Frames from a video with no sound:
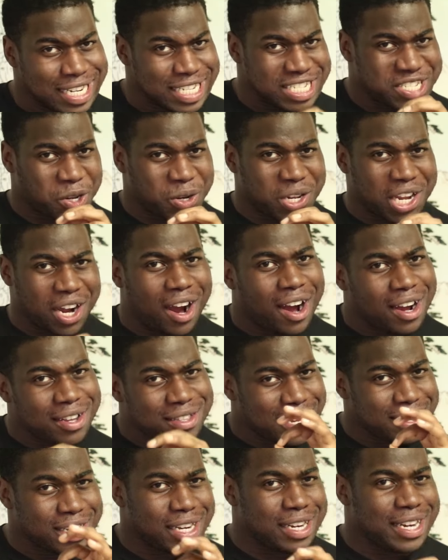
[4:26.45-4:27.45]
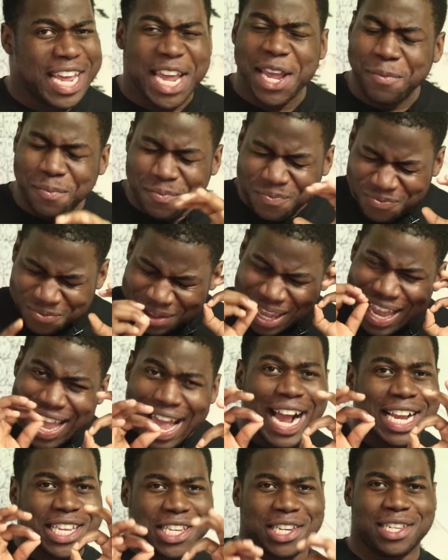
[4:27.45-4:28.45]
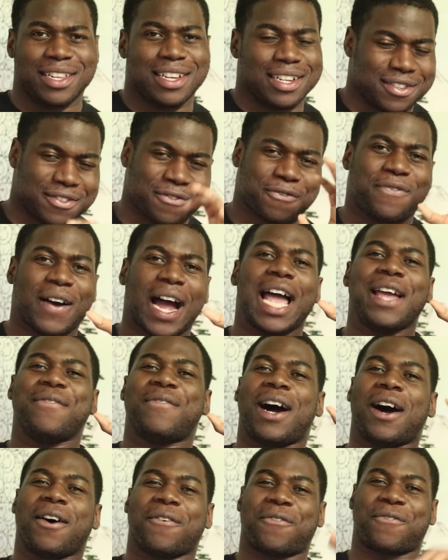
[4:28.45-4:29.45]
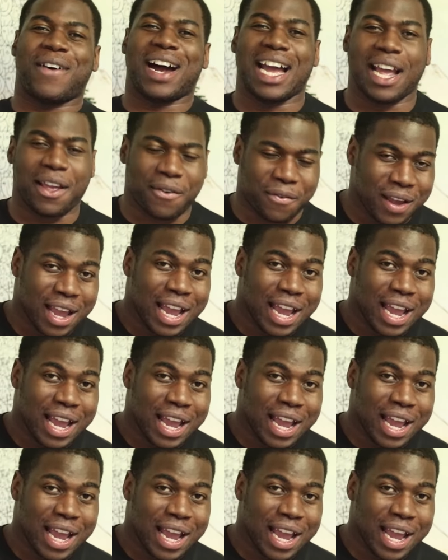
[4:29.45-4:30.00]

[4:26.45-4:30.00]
So the art and the name, excellent, 5 out of 5.